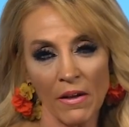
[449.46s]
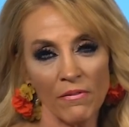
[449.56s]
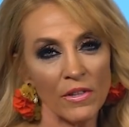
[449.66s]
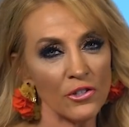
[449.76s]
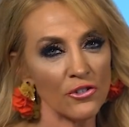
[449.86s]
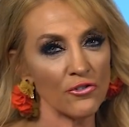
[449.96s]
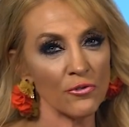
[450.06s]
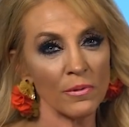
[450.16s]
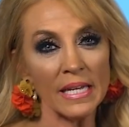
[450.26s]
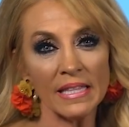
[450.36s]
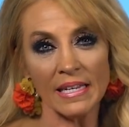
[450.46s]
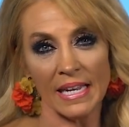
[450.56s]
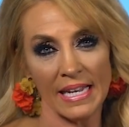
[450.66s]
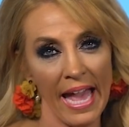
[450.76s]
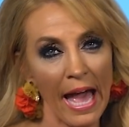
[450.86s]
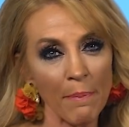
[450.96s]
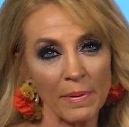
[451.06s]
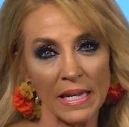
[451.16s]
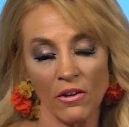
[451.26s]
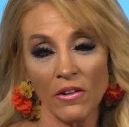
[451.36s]
of the strengthening
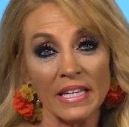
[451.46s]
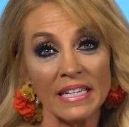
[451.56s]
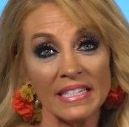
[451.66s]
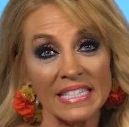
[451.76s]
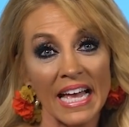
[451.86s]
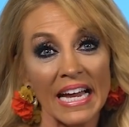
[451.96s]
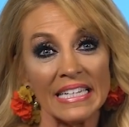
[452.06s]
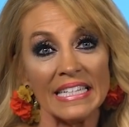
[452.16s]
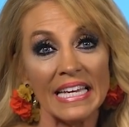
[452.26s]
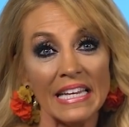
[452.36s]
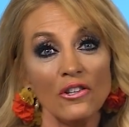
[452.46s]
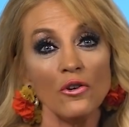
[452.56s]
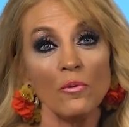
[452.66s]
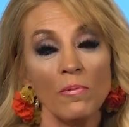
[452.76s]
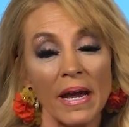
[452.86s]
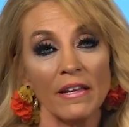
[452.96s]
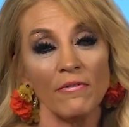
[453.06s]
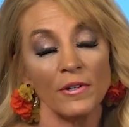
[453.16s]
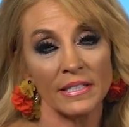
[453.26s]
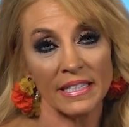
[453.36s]
happening on the inside, getting you ready
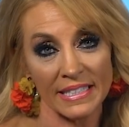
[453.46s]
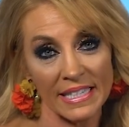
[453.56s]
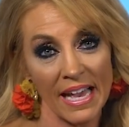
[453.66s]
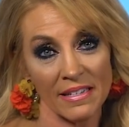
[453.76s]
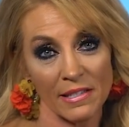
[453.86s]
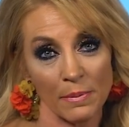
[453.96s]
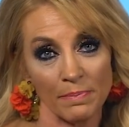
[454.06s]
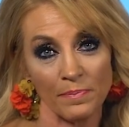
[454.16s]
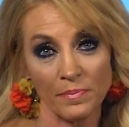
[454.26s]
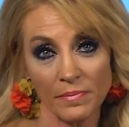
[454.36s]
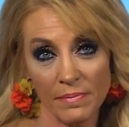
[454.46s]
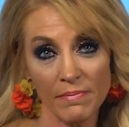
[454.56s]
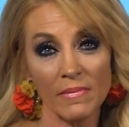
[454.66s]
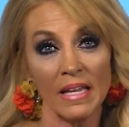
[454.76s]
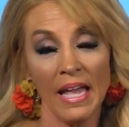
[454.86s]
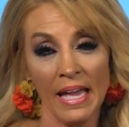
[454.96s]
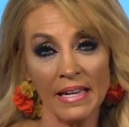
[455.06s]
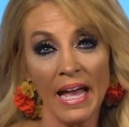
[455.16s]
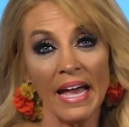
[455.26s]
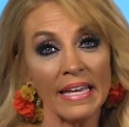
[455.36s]
for success.
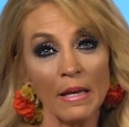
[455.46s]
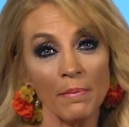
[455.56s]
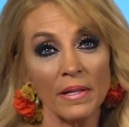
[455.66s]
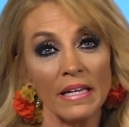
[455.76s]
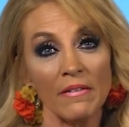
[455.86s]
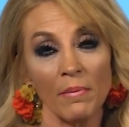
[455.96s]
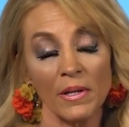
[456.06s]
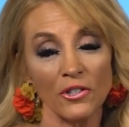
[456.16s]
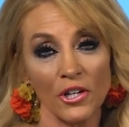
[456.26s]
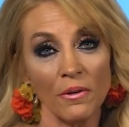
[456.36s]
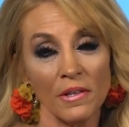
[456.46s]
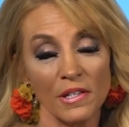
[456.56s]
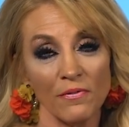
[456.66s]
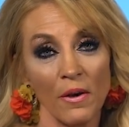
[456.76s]
Now, I can't believe I'm going to show you this